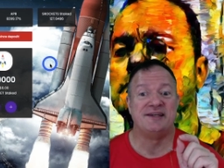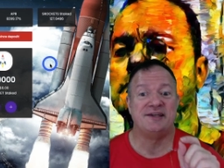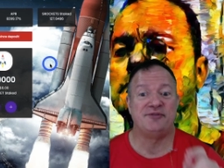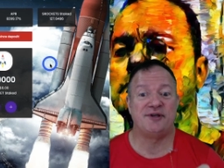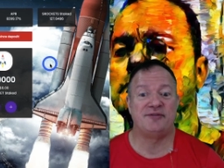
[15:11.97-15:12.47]

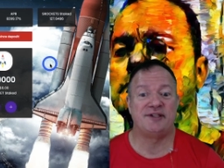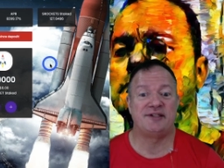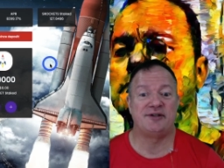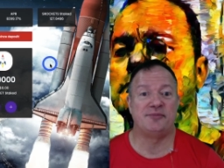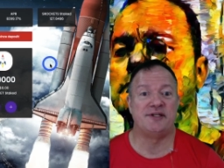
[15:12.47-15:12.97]
If you have that
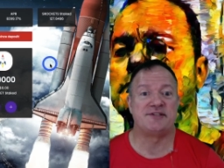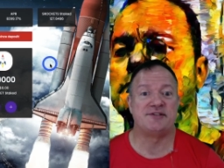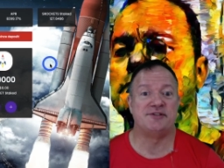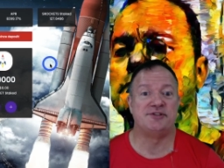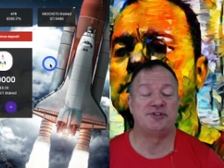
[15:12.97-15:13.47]
error
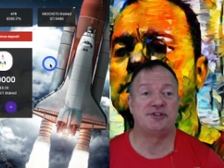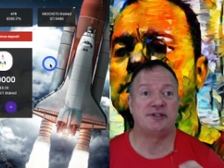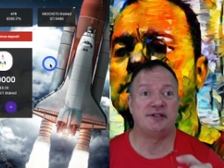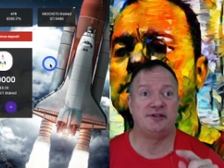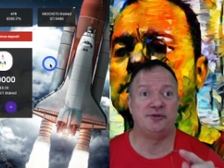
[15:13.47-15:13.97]
message,
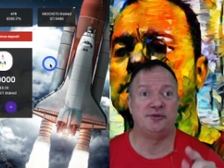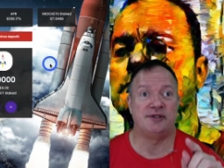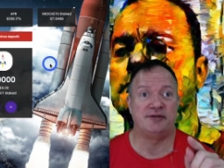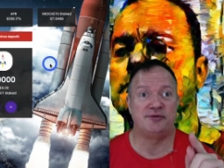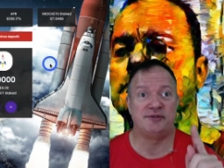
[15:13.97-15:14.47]
you
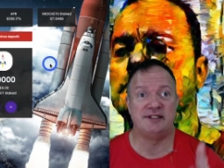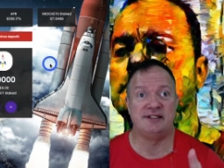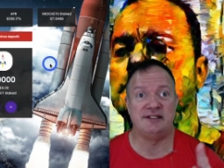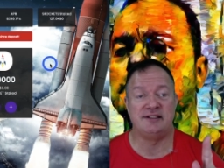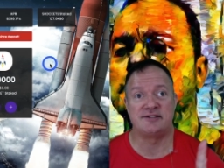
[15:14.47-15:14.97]
have to
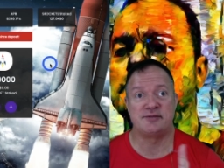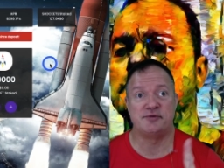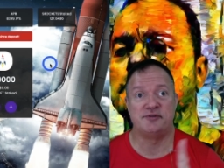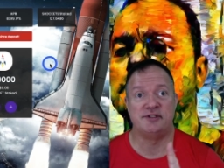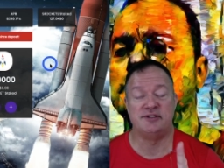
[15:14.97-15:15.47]
delete some
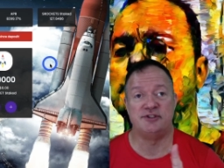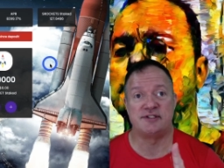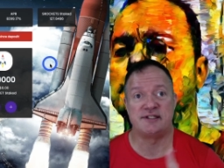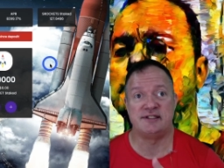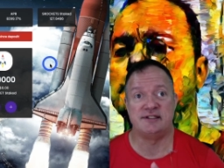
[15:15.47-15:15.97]
of the
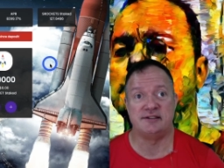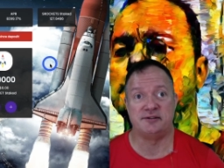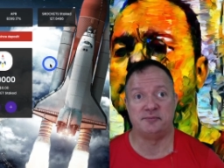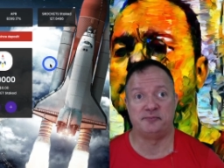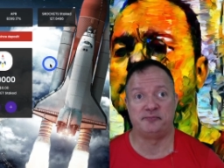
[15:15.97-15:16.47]
digits at the end.
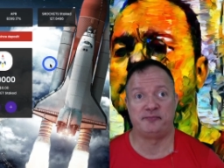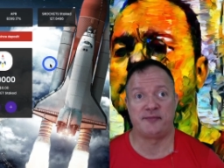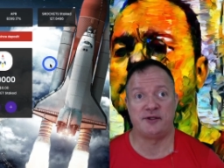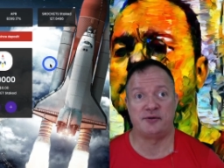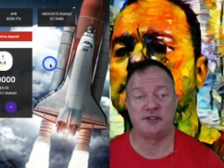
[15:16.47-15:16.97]

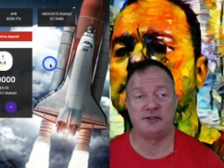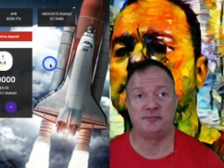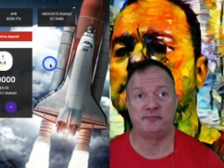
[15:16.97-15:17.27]
Okay,